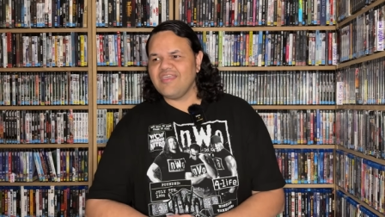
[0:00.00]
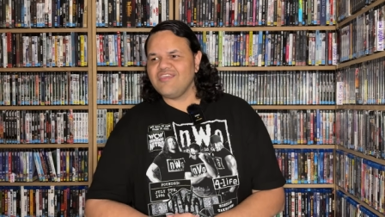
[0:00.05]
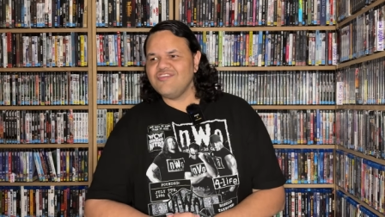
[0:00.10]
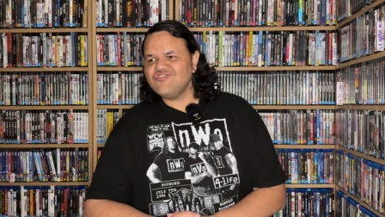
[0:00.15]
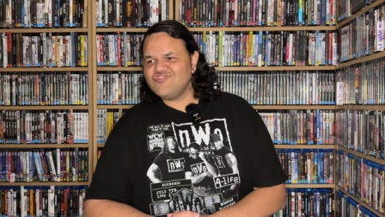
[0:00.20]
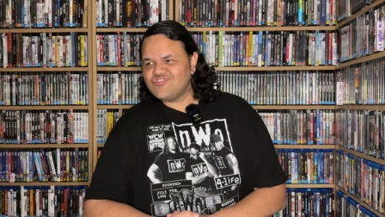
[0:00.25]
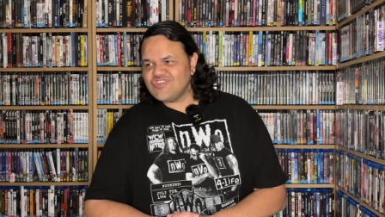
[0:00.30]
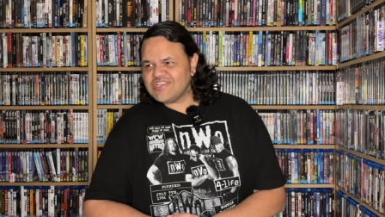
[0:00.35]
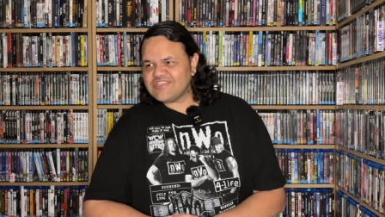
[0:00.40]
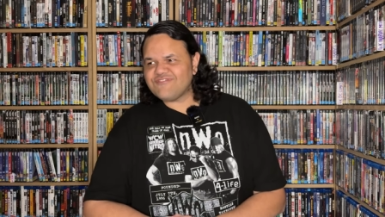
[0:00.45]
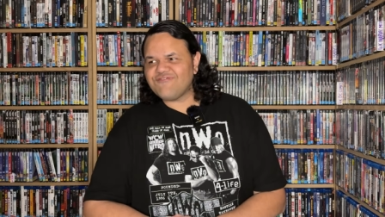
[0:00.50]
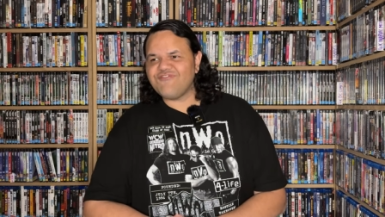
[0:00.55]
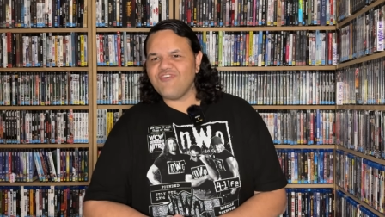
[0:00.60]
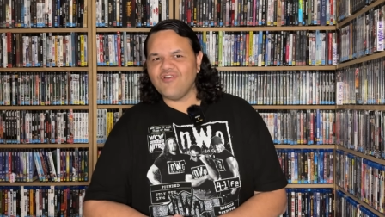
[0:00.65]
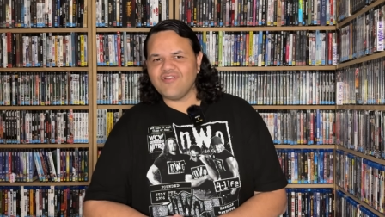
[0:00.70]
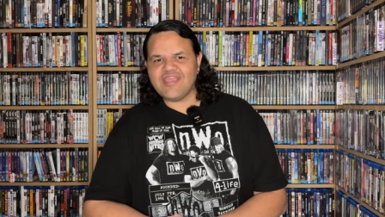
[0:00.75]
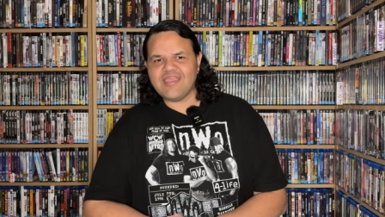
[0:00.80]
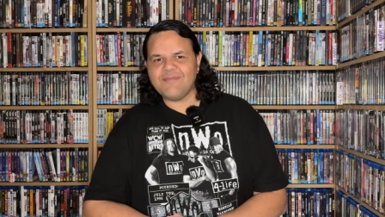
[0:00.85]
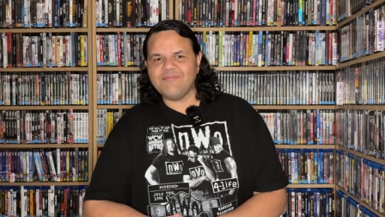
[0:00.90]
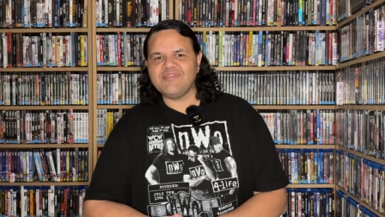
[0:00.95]
you just
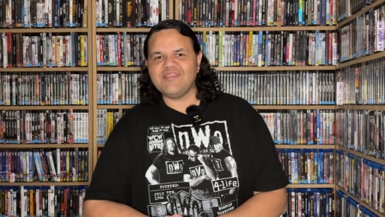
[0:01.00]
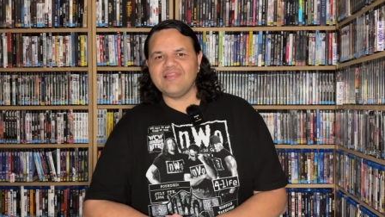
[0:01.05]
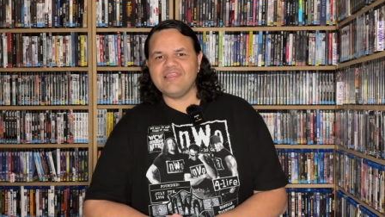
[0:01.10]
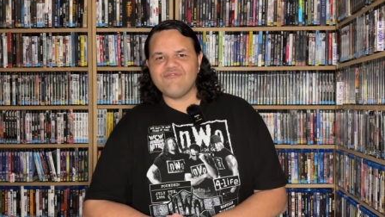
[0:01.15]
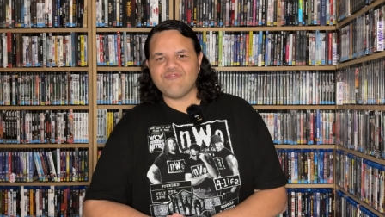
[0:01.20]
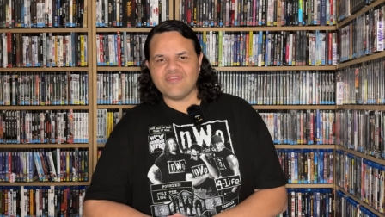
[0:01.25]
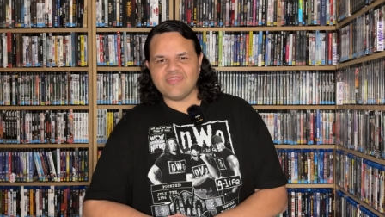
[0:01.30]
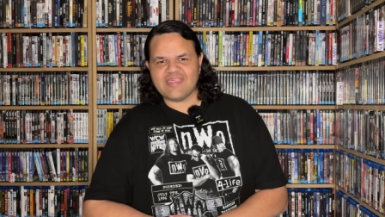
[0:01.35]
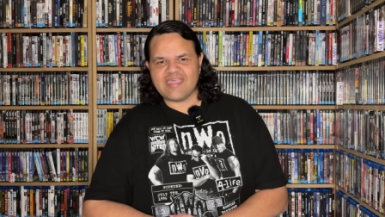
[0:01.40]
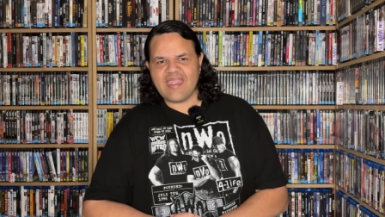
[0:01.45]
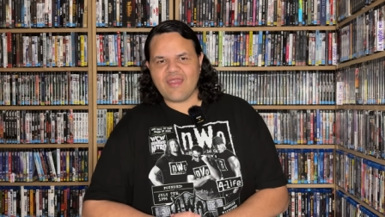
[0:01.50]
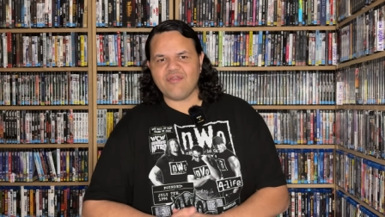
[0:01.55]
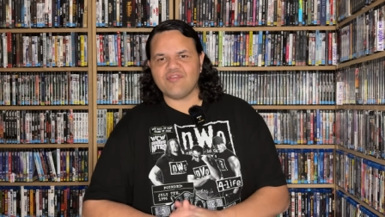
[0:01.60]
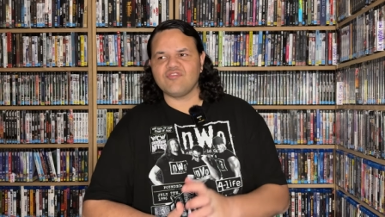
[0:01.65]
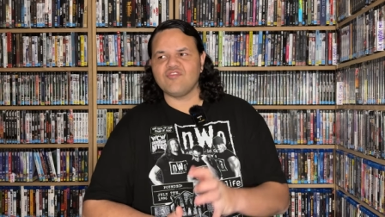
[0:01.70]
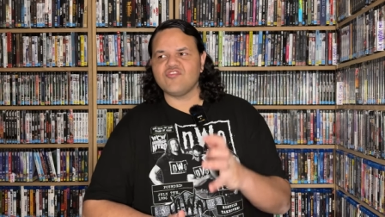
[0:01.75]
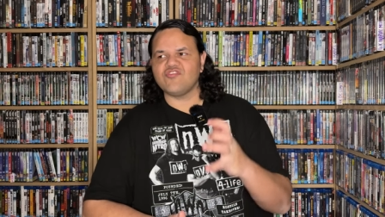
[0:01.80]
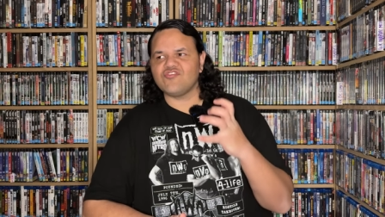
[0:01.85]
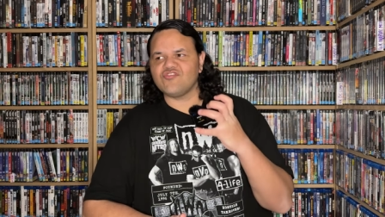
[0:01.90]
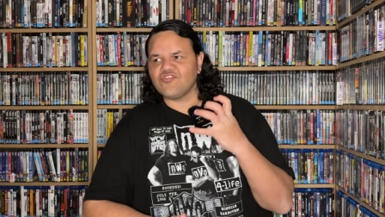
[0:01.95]
felt him delivering the
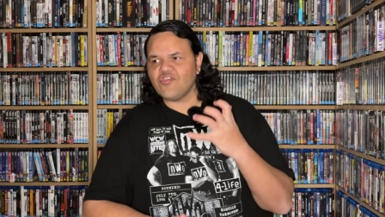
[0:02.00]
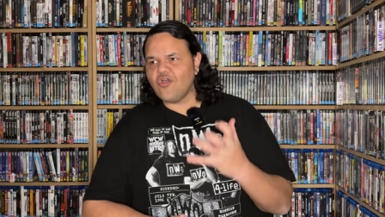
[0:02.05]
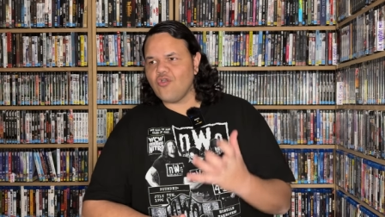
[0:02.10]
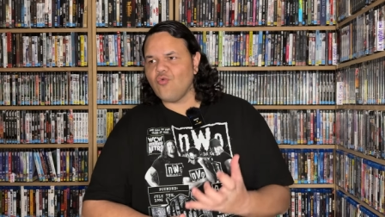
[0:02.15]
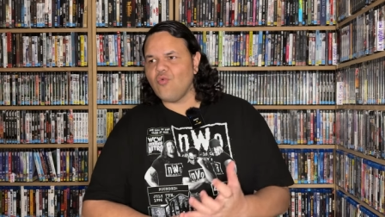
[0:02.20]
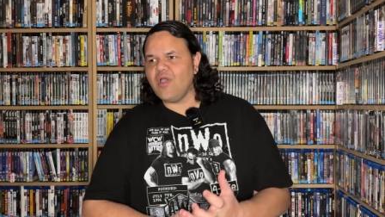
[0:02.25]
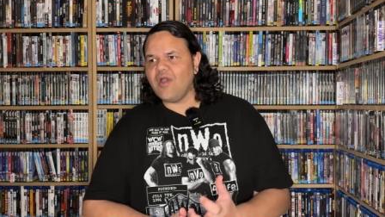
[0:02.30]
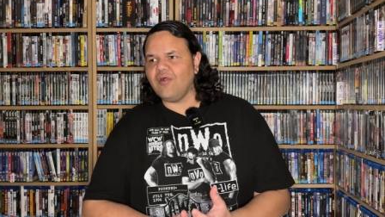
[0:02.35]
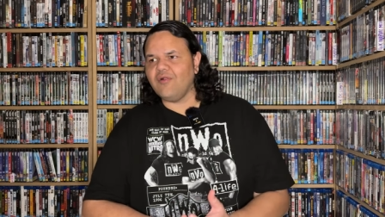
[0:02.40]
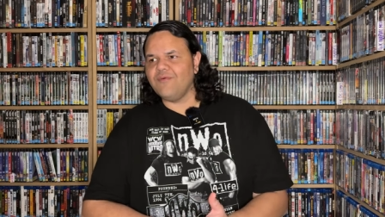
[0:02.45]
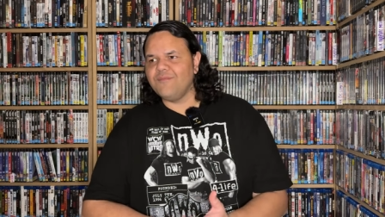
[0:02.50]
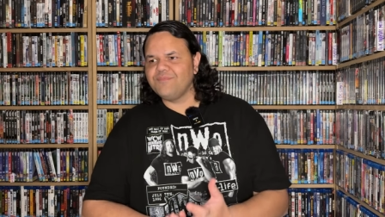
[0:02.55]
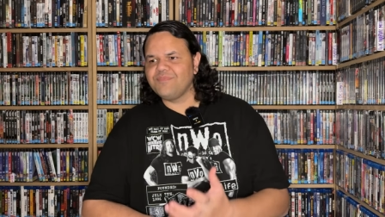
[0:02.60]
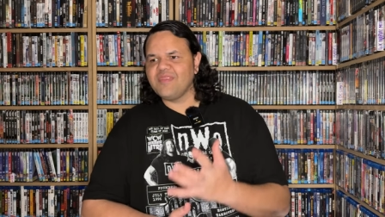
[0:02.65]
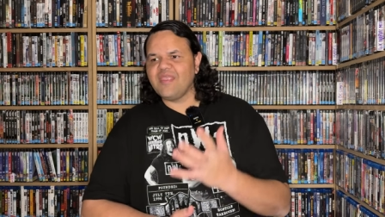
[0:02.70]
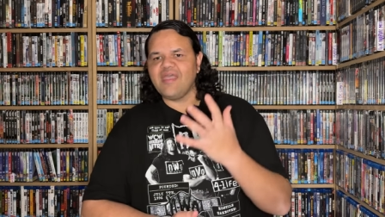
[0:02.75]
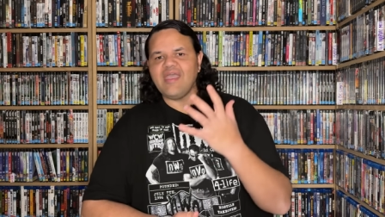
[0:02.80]
character so well.